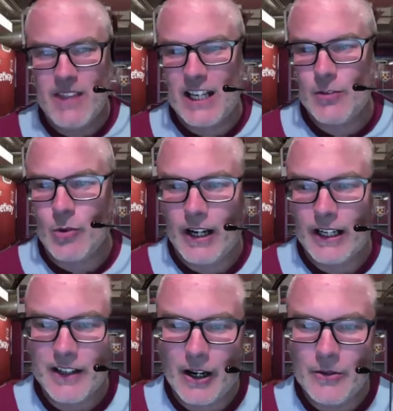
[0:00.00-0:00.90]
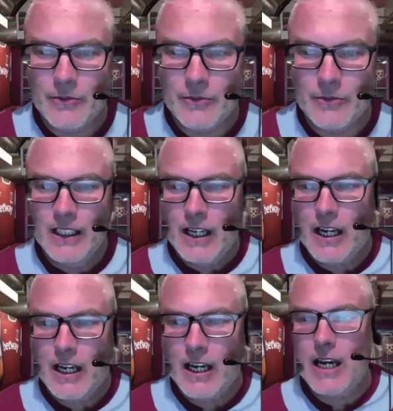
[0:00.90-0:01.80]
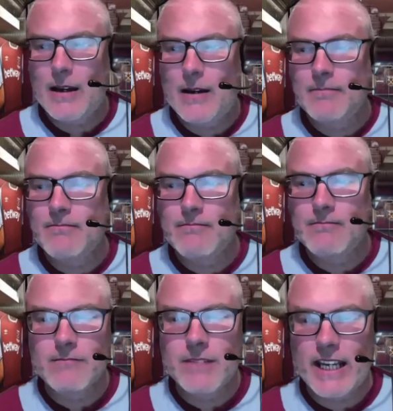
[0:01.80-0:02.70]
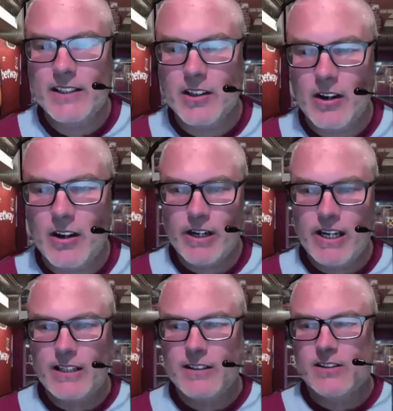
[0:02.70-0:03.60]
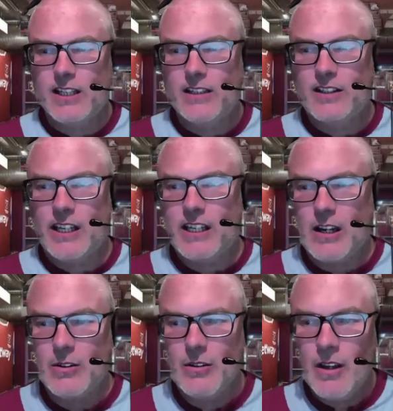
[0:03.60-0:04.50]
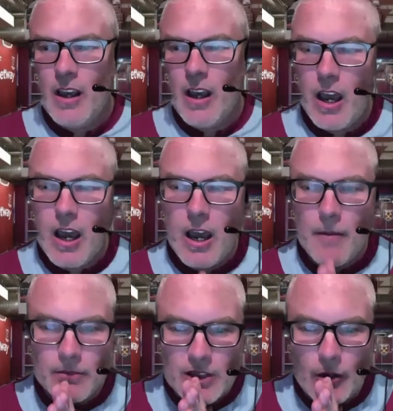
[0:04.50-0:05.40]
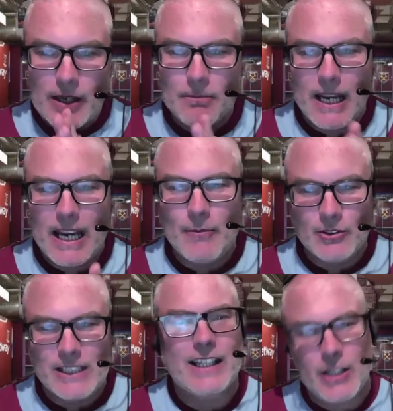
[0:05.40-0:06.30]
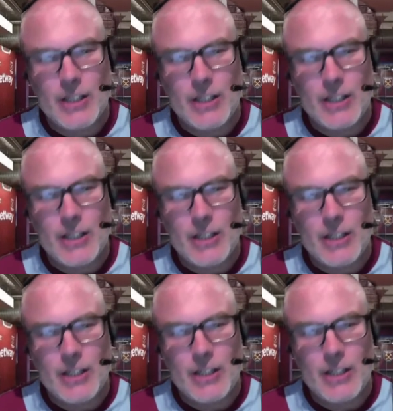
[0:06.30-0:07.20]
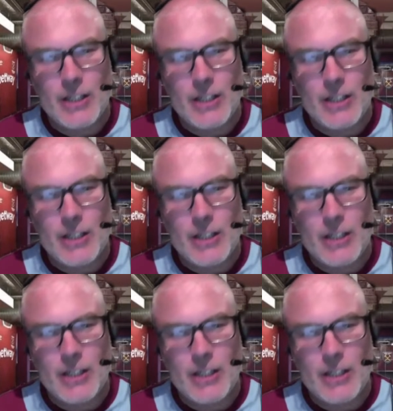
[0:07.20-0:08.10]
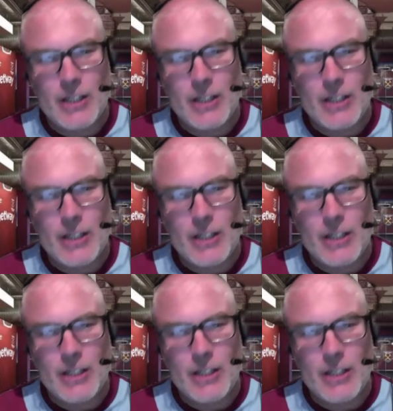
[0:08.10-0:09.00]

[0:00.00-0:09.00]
that's what I'd go. Gatesy, I agree to sit Dino so he can play him on Saturday. Yeah, as I say, you might have sort of